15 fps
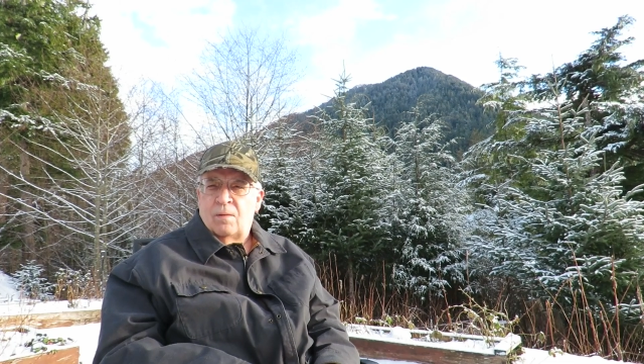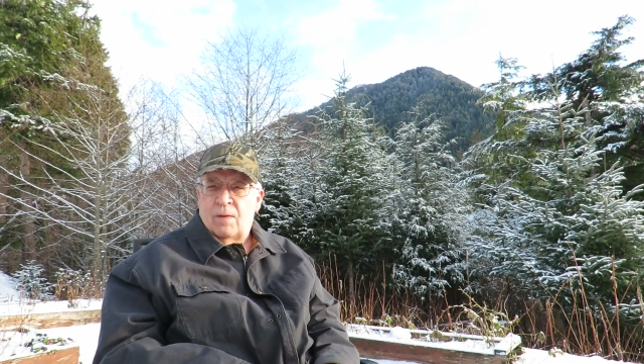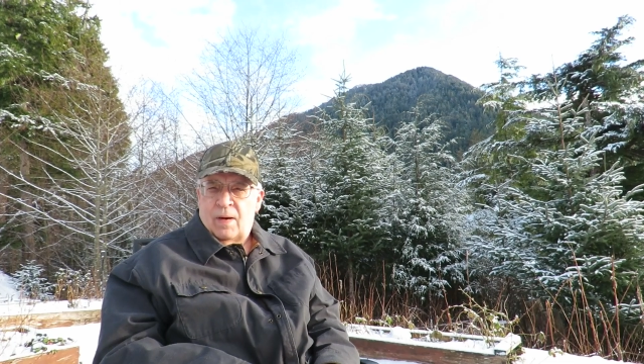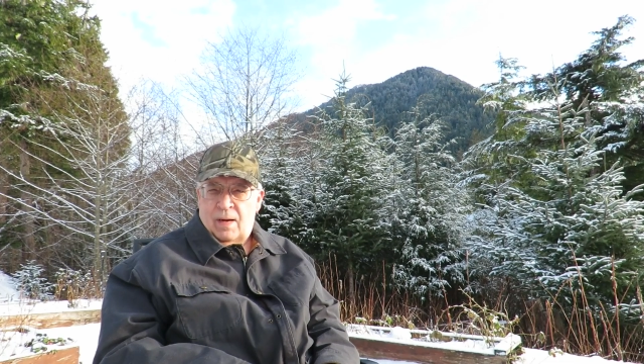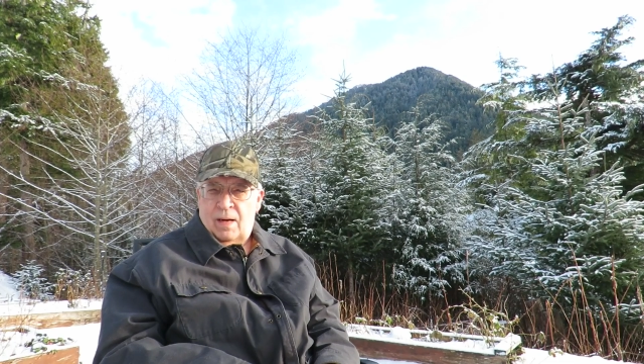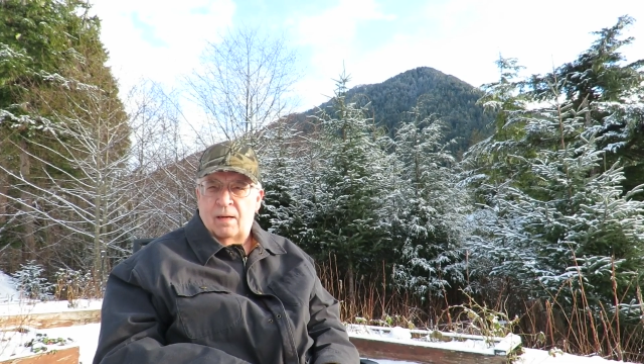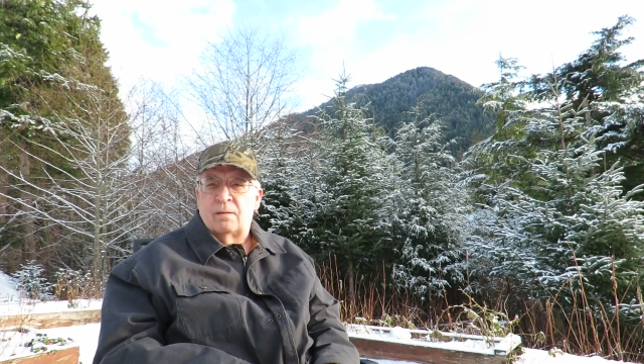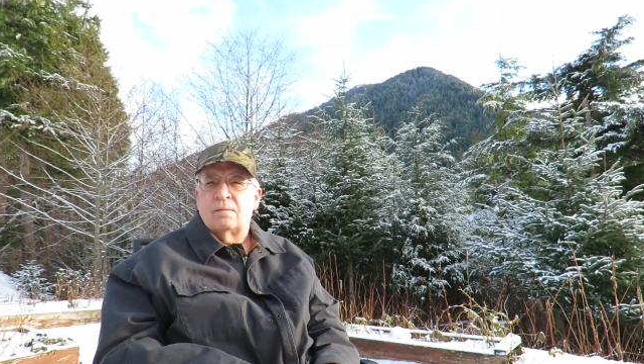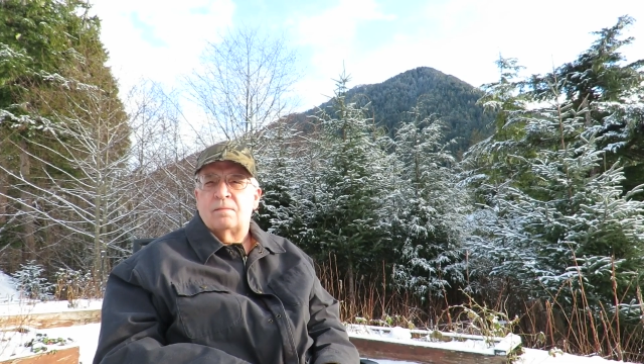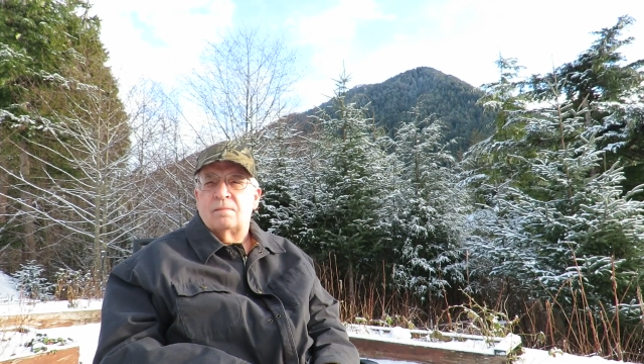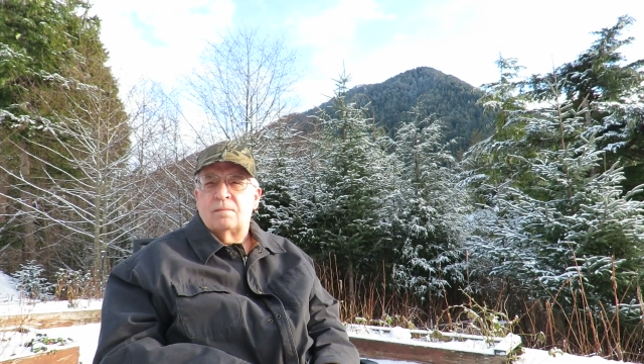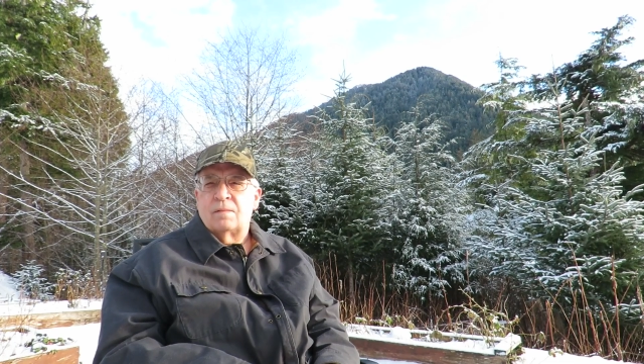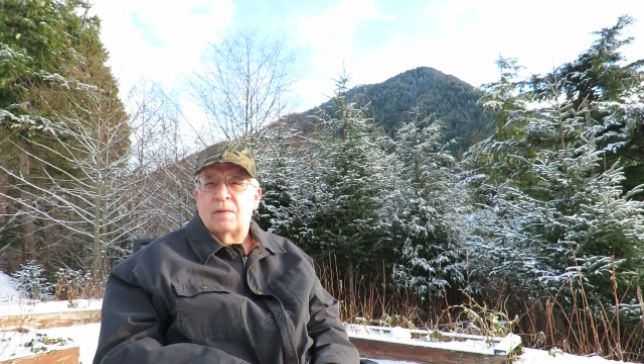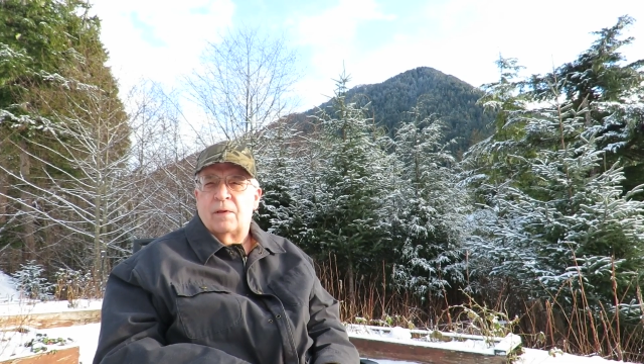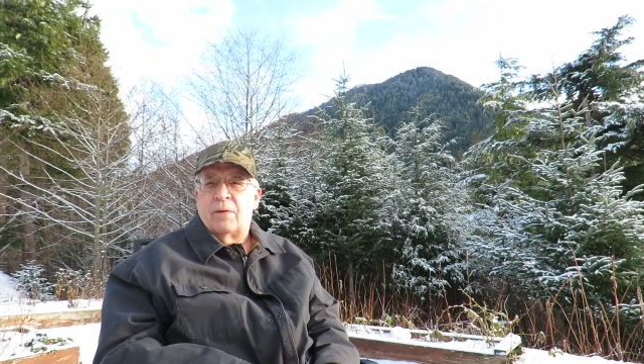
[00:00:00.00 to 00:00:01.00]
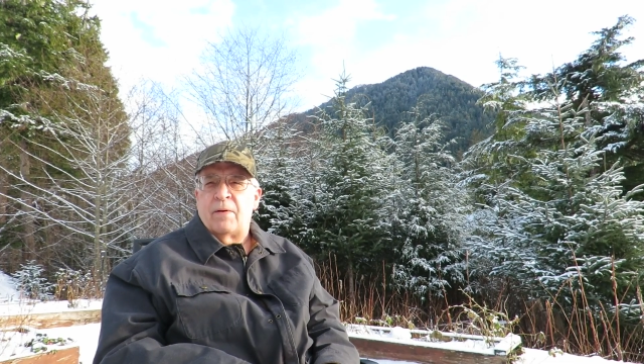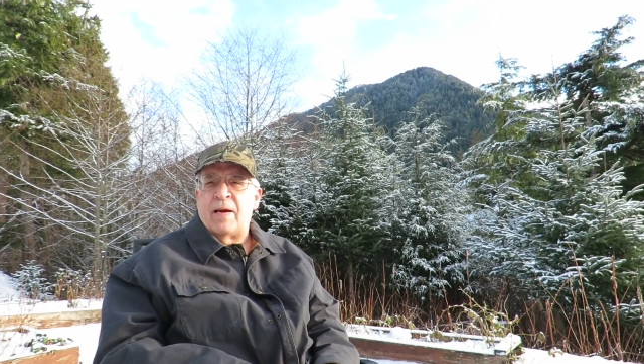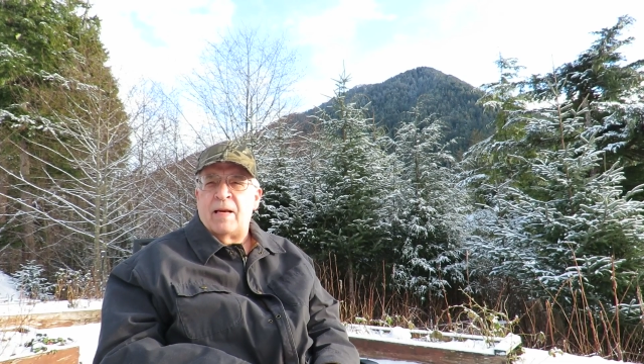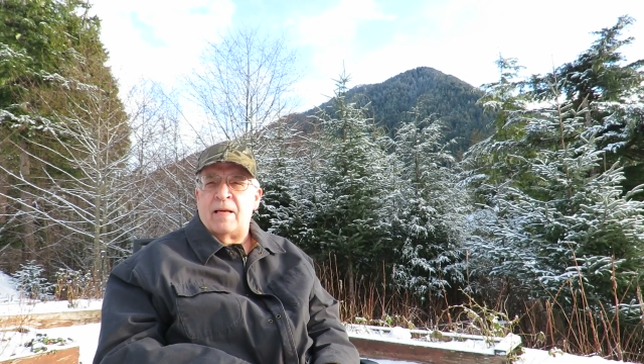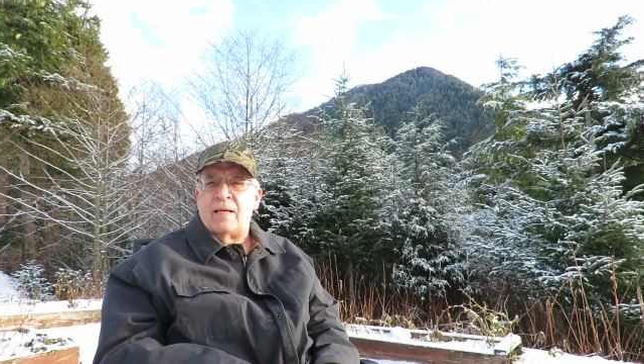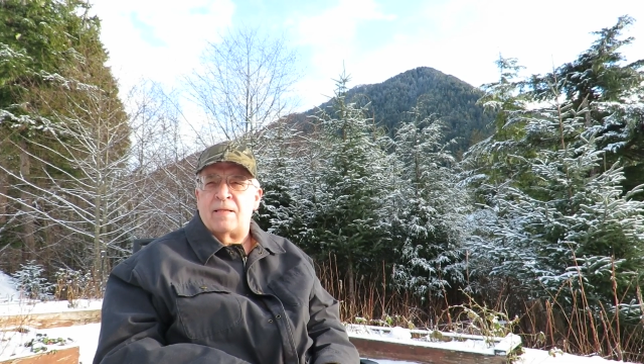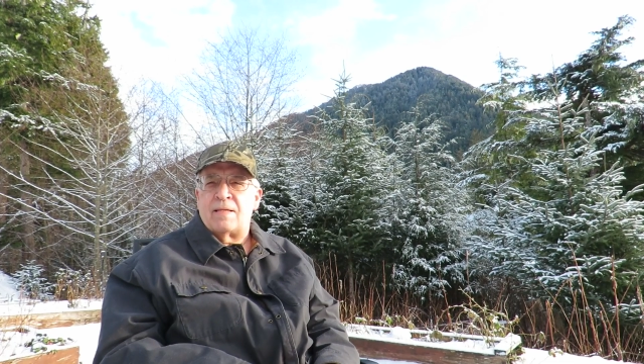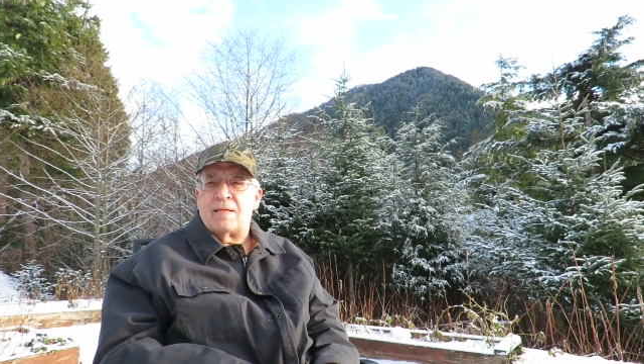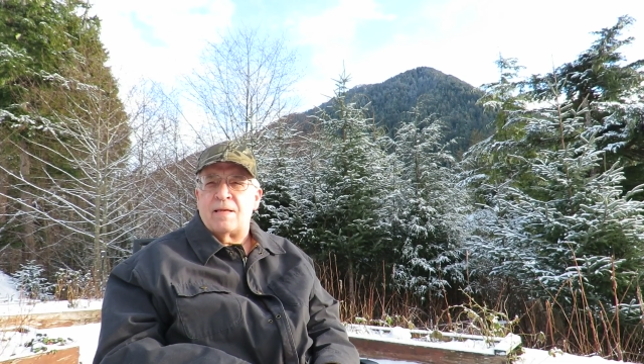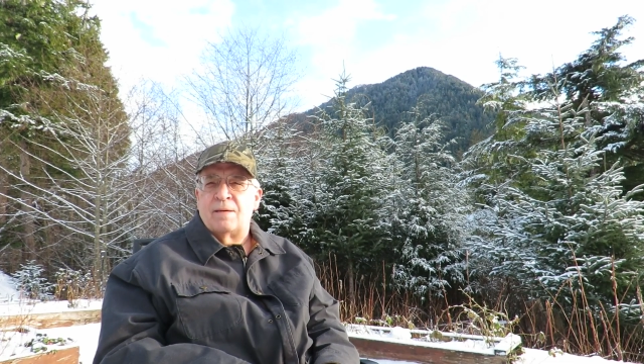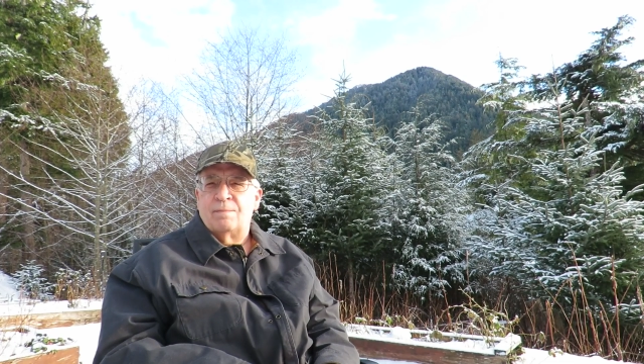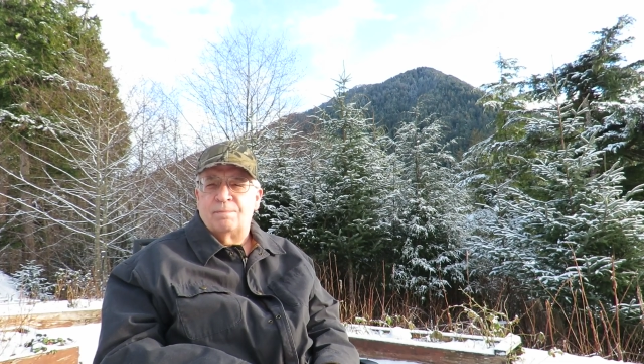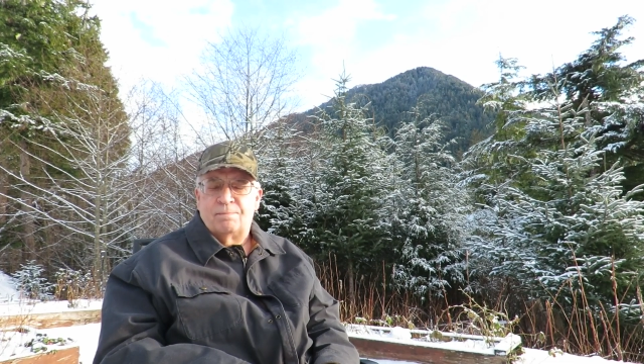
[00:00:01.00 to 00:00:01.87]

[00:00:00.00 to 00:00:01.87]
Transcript: Well, greetings.